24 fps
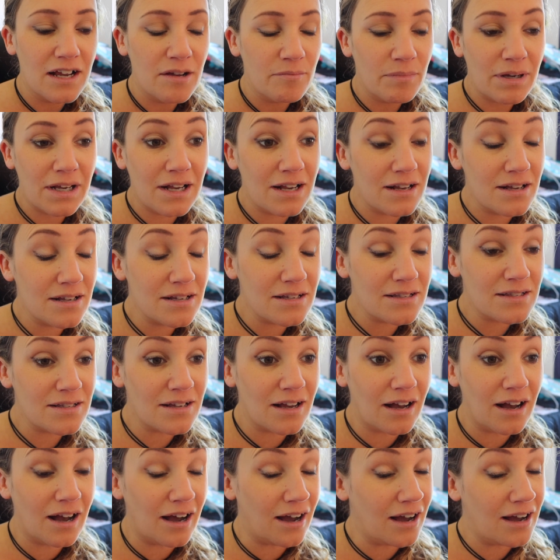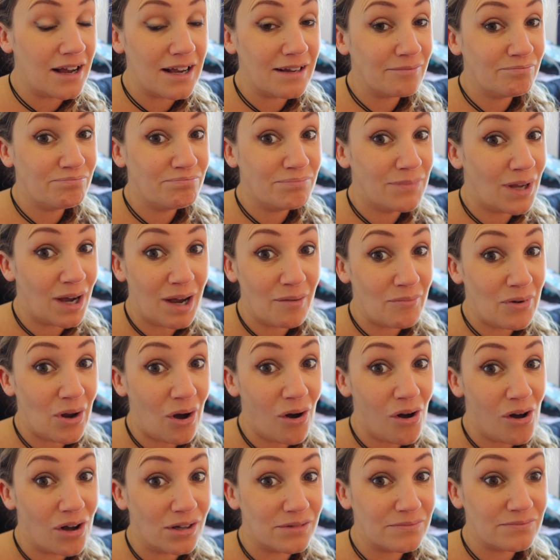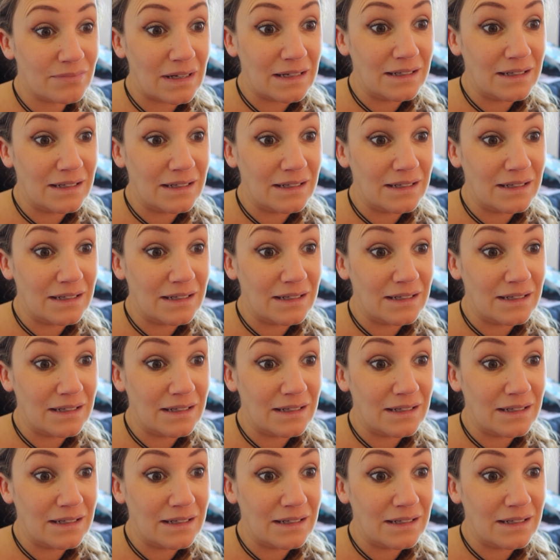Because I, no, I'm not.